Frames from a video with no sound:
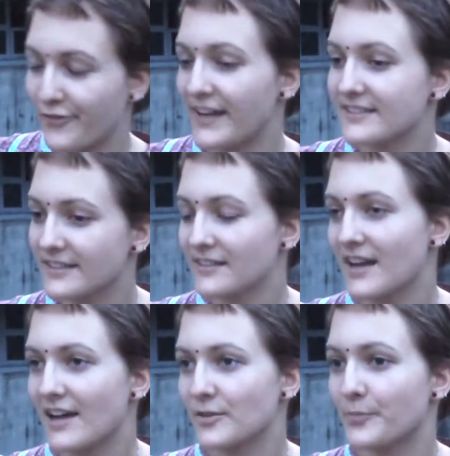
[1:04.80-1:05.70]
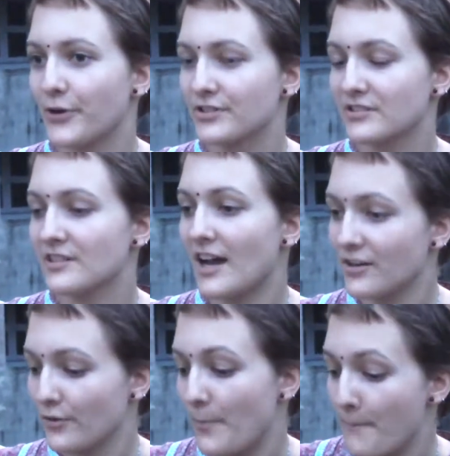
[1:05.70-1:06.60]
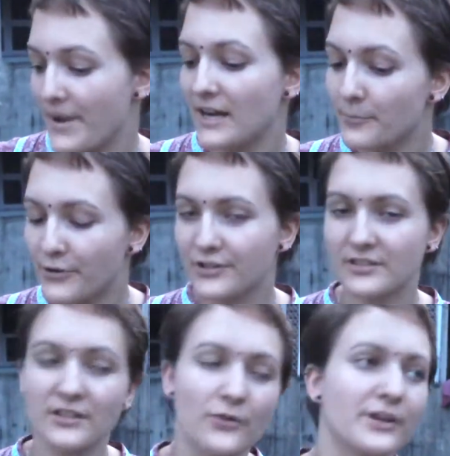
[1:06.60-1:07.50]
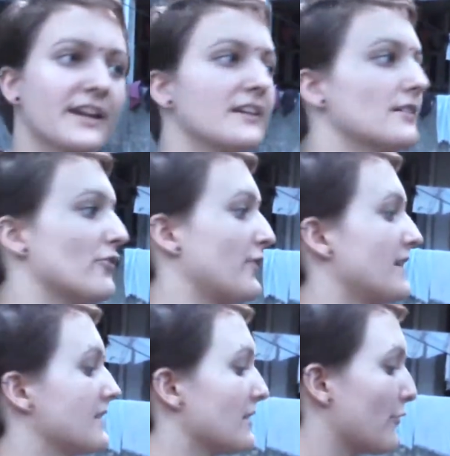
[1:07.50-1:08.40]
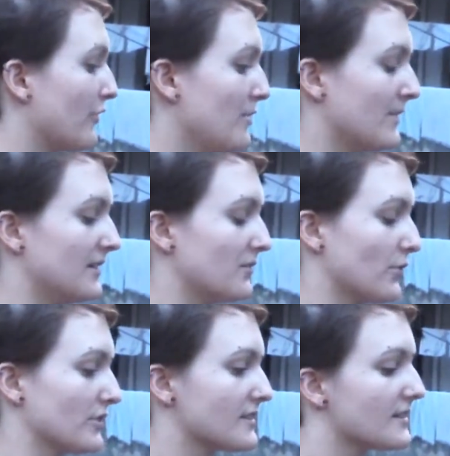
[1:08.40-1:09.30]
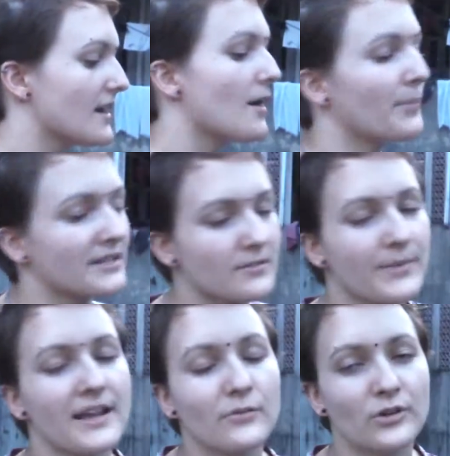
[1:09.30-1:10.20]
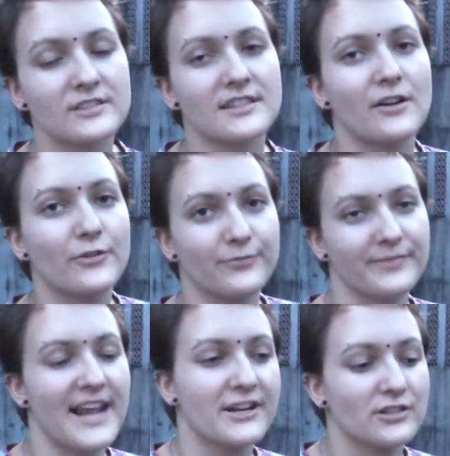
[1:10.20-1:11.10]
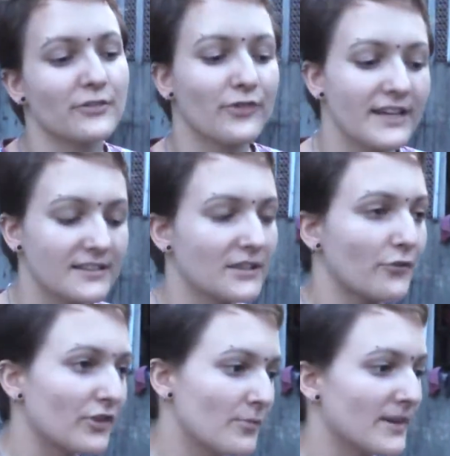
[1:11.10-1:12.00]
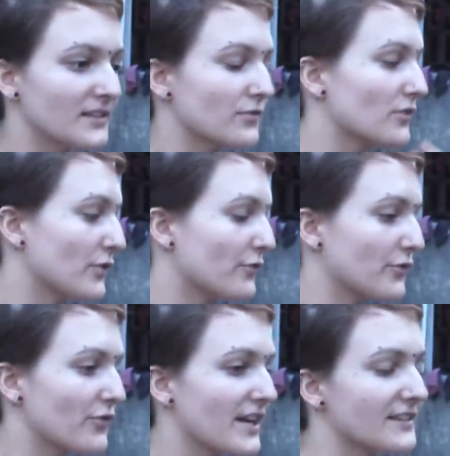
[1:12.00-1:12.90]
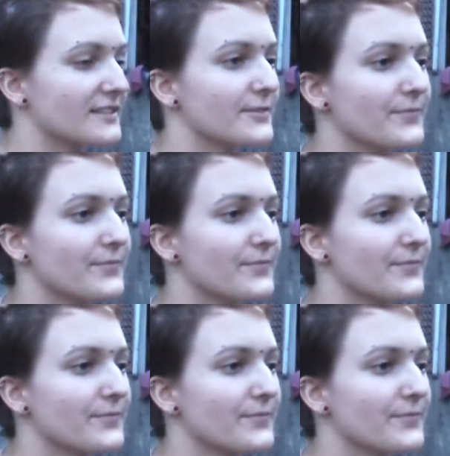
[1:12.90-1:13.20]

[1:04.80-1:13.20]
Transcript: facing the other person, the other male person. No, they are facing the female ones. But the male ones are actually facing the females one with the face.